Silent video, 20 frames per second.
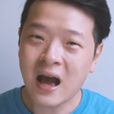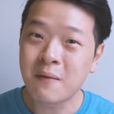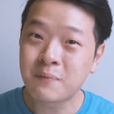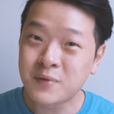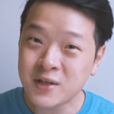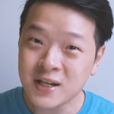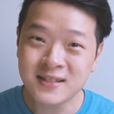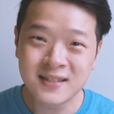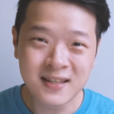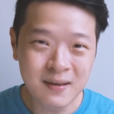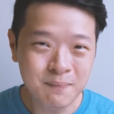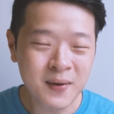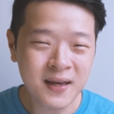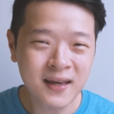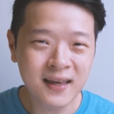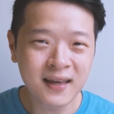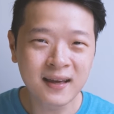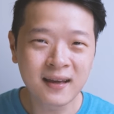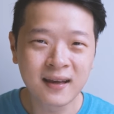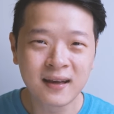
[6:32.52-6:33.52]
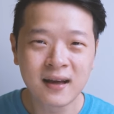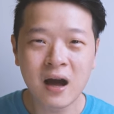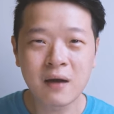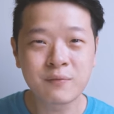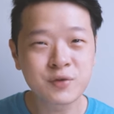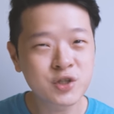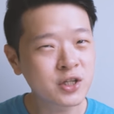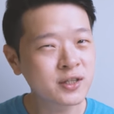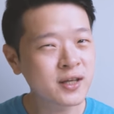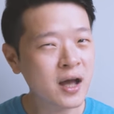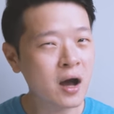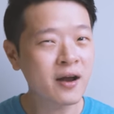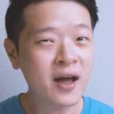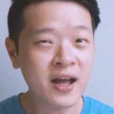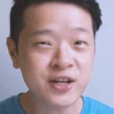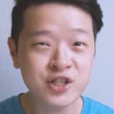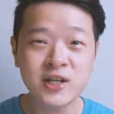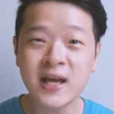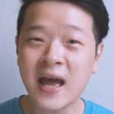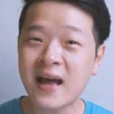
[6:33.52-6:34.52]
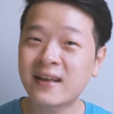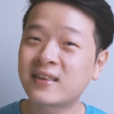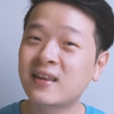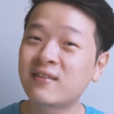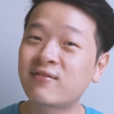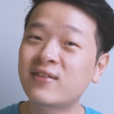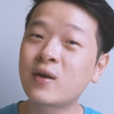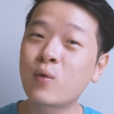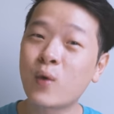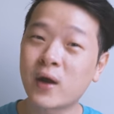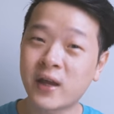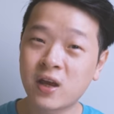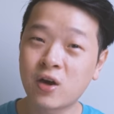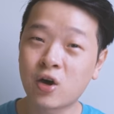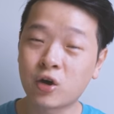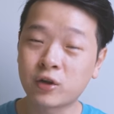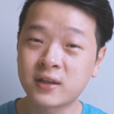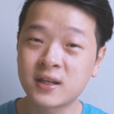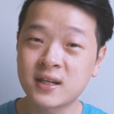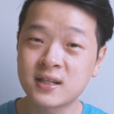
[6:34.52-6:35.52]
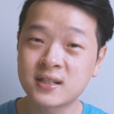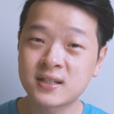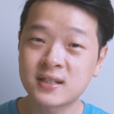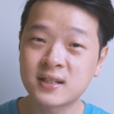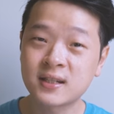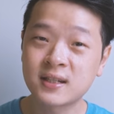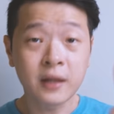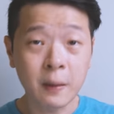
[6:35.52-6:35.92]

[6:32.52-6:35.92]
I'm just nitpicking. I'm sure they are actually actively working on this.